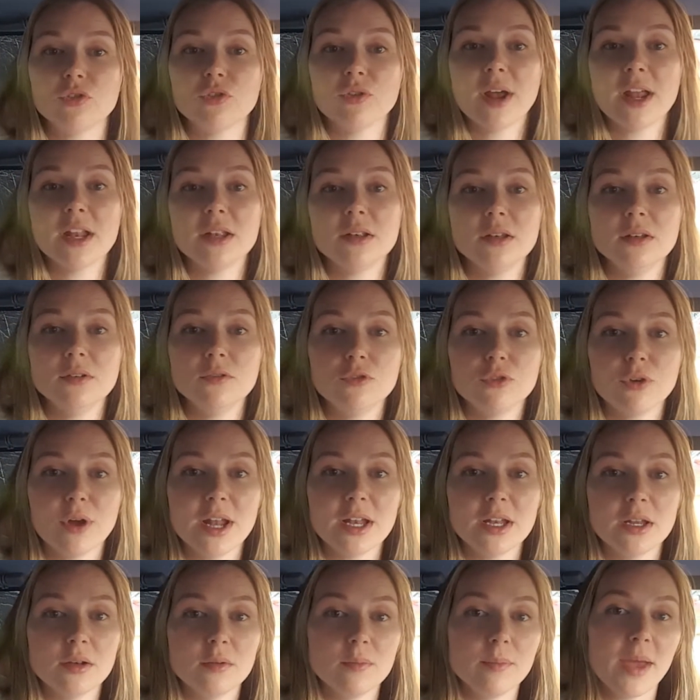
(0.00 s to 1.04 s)

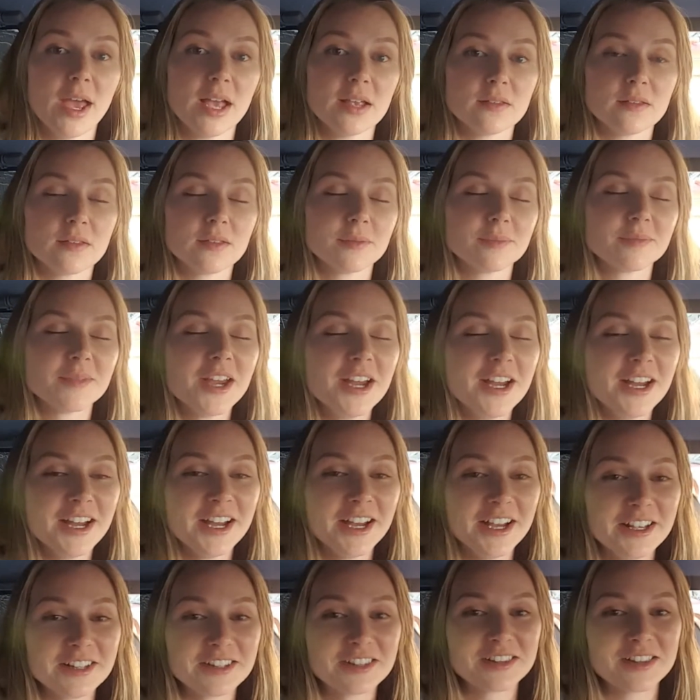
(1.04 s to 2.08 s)
dreaded mess.
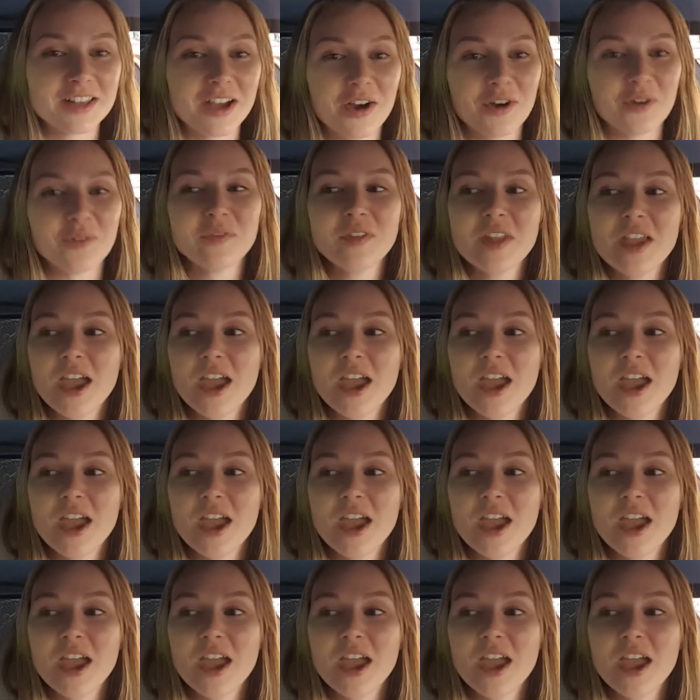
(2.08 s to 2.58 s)
So,